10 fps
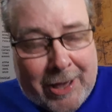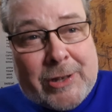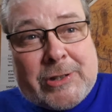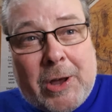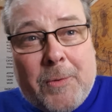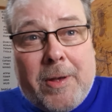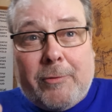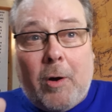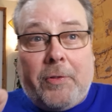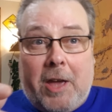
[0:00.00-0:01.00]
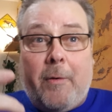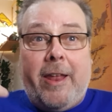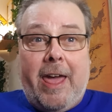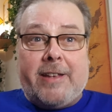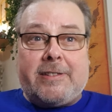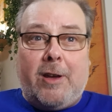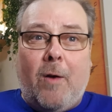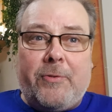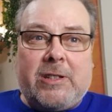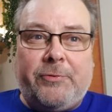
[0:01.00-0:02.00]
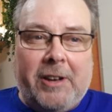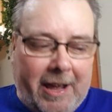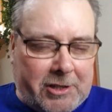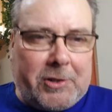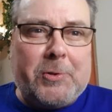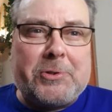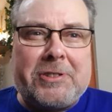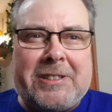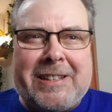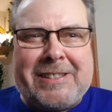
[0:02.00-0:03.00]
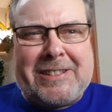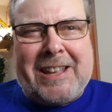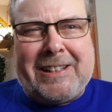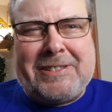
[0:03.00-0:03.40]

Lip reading: So we've got the ONS, the Office for National Statistics,